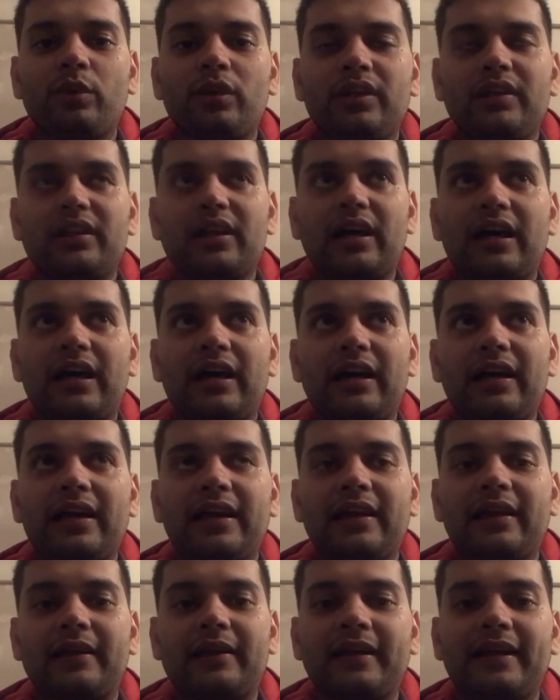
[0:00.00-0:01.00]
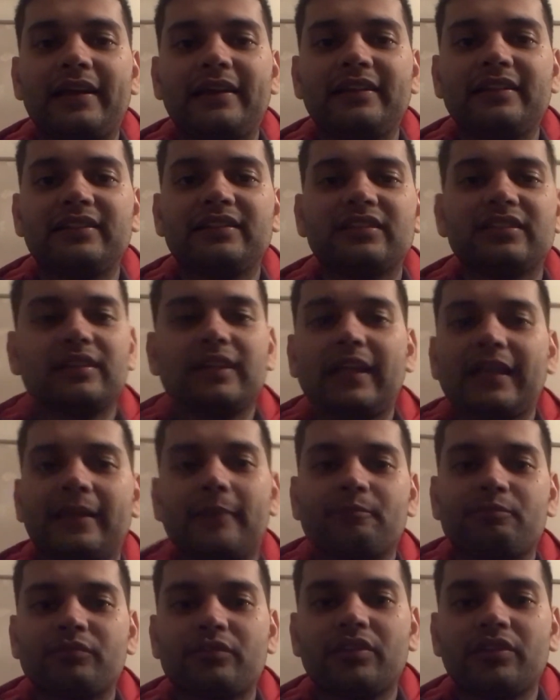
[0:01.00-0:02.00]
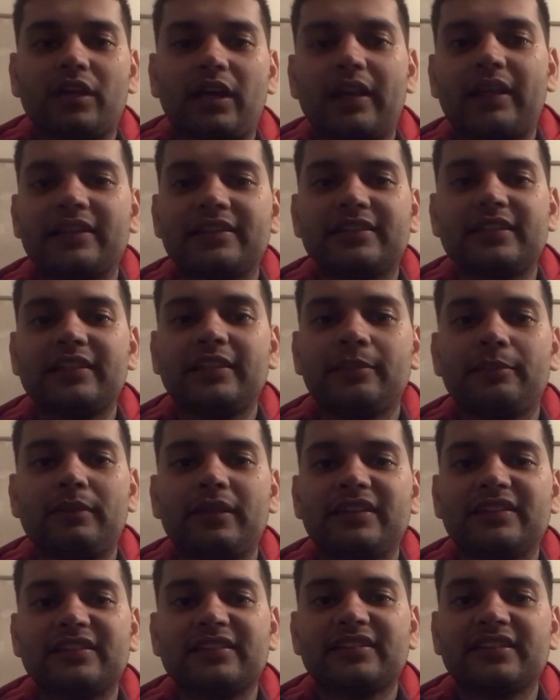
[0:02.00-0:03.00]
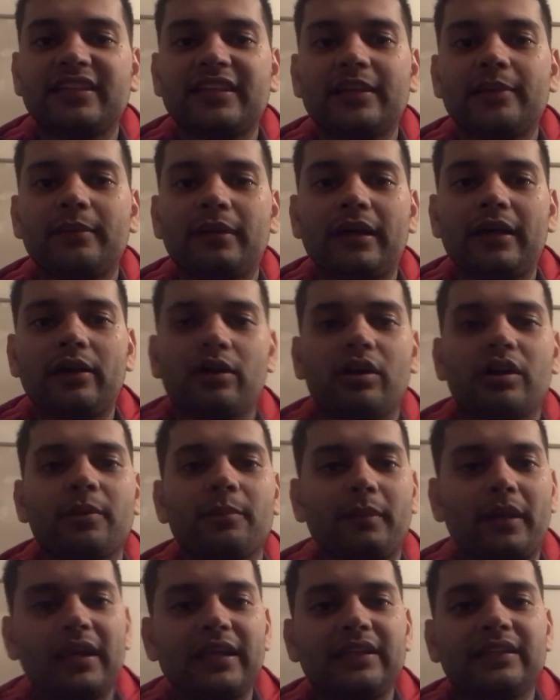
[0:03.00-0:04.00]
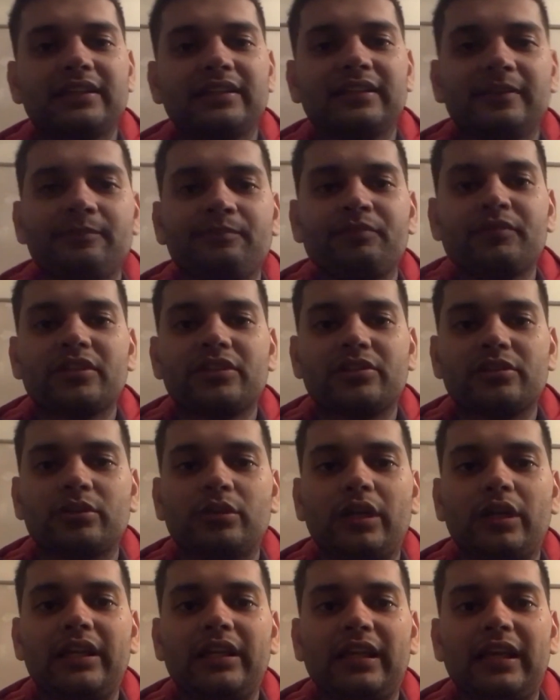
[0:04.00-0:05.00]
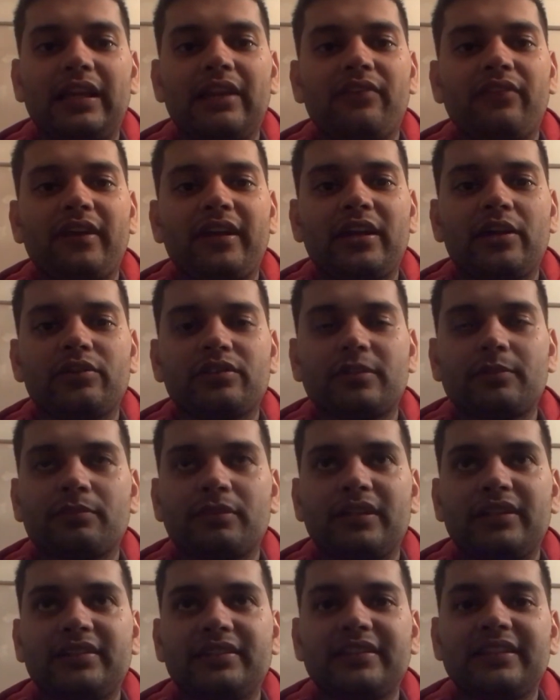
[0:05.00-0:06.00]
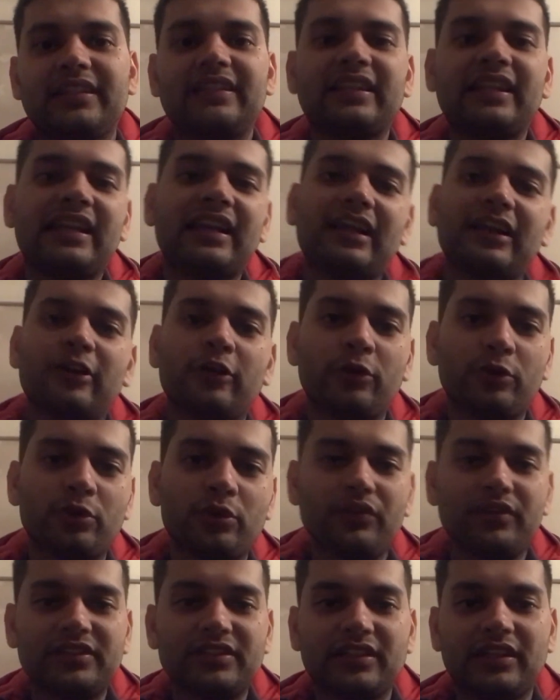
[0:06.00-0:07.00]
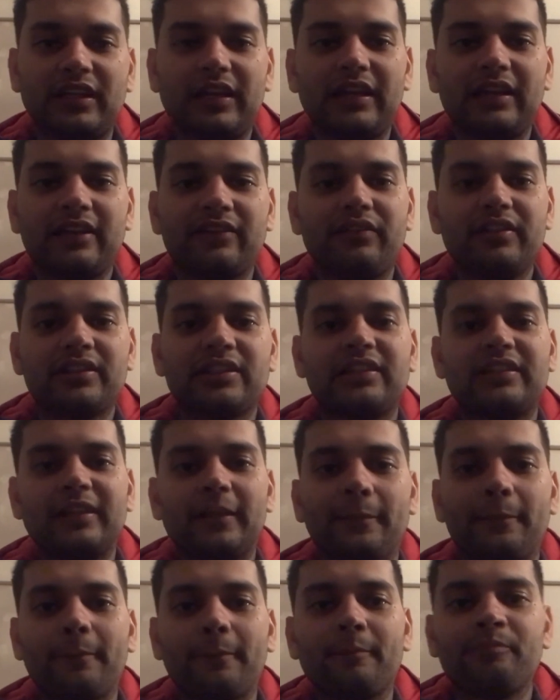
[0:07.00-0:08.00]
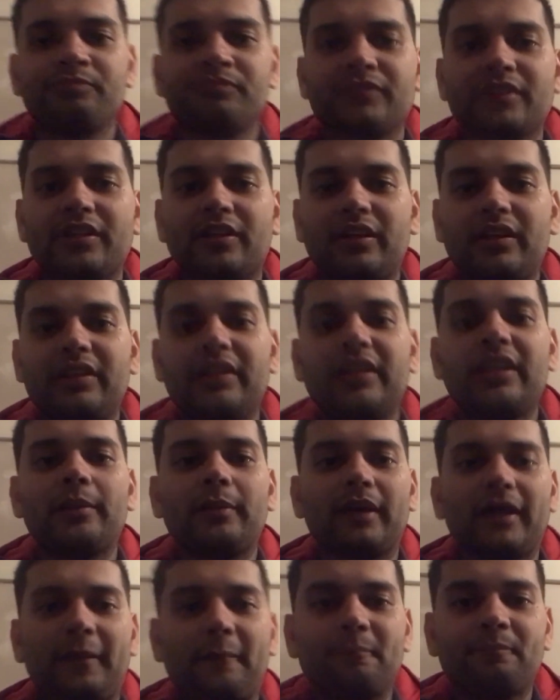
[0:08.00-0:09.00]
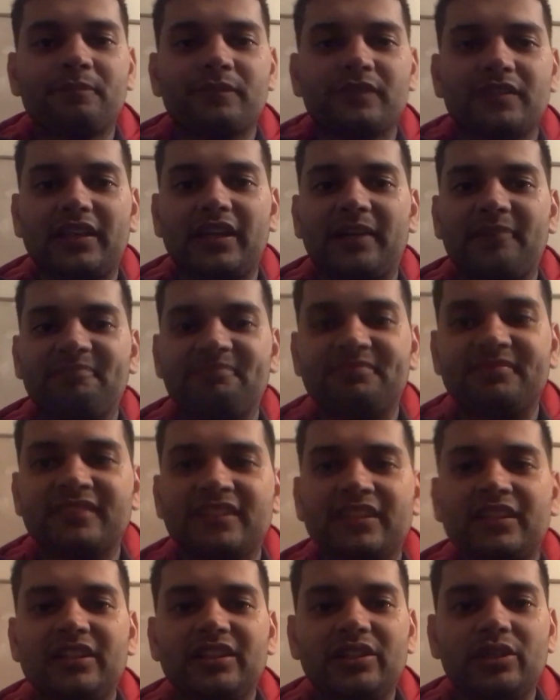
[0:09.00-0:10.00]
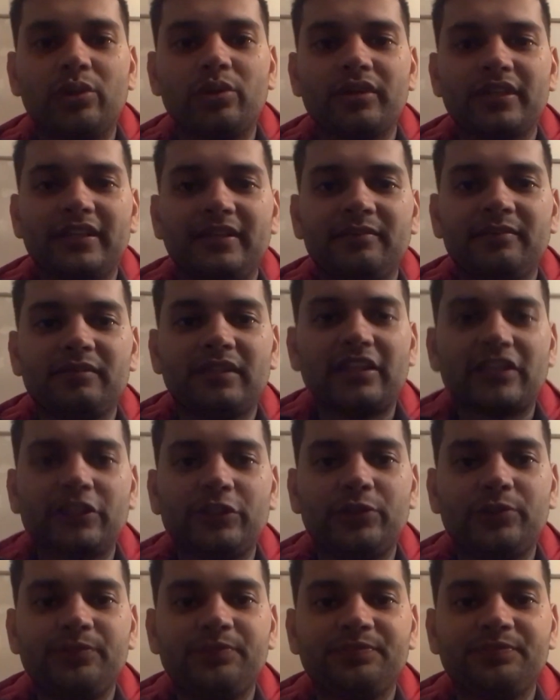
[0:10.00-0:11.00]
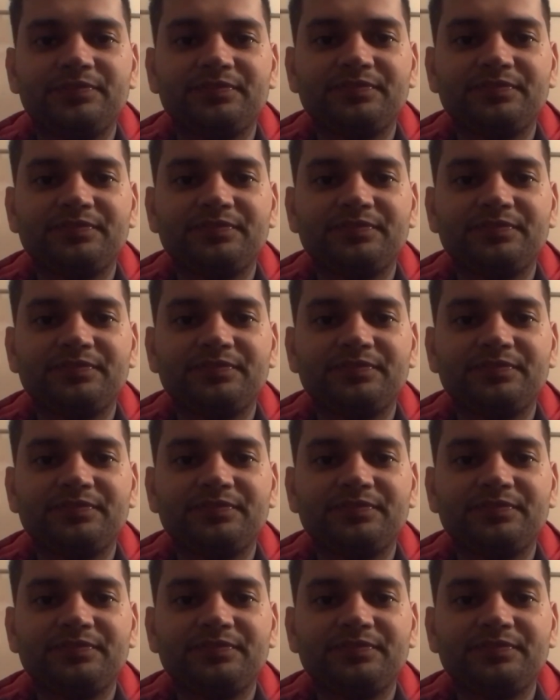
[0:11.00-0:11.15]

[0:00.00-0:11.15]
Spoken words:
what I can, like I can see the places nearby on bike. So I'll find out some places and then I'll go to visit. I'll visit them, nearby. Yeah. Okay. Thank you.